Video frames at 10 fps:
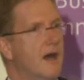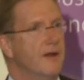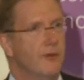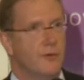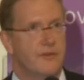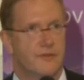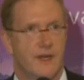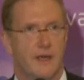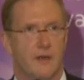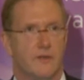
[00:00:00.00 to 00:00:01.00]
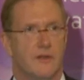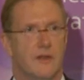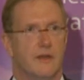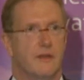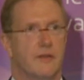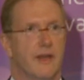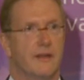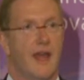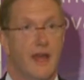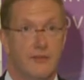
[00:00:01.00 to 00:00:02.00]
I've always found
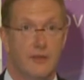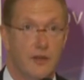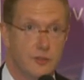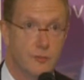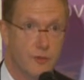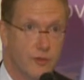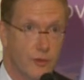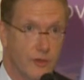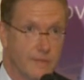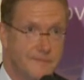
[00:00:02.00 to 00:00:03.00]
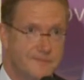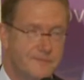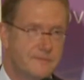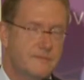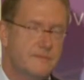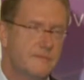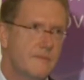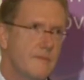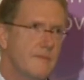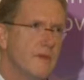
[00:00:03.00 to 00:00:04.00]
that as an entrepreneur,
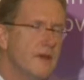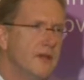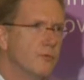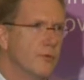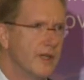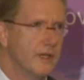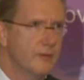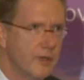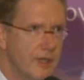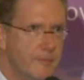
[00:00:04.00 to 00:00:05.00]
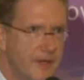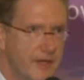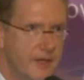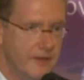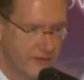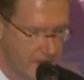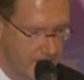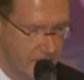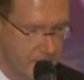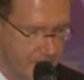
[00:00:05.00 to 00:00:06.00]
it really, really pays
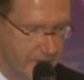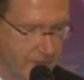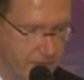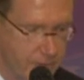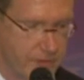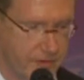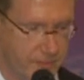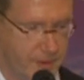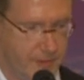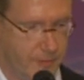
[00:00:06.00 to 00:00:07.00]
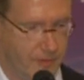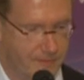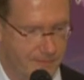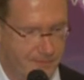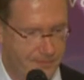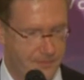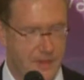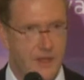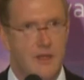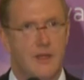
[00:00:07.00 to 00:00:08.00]
to be a student of people.
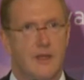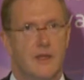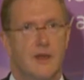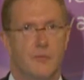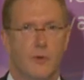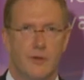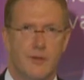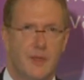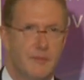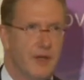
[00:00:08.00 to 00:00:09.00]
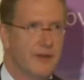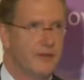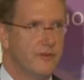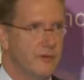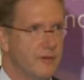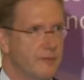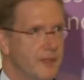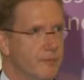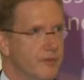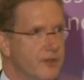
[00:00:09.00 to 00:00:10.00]
And what do I mean by a student of
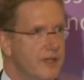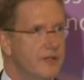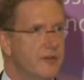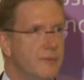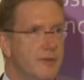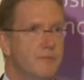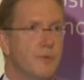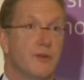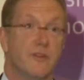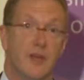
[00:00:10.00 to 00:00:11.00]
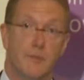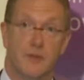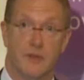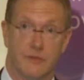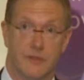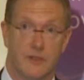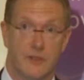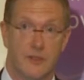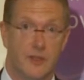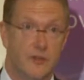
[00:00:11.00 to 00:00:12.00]
people? You need to be perceptive.
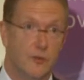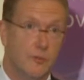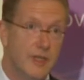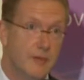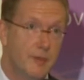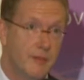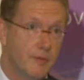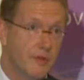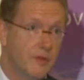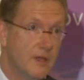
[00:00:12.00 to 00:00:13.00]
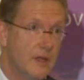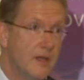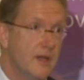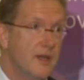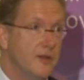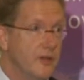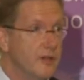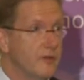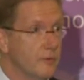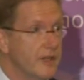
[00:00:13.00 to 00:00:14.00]
You need to read people. You
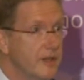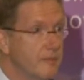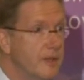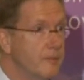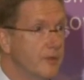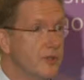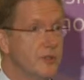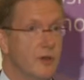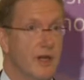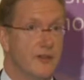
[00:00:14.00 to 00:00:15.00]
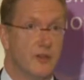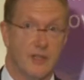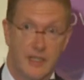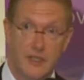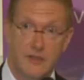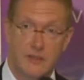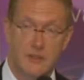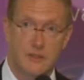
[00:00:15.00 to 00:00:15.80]
need to read the people you're trying to lead.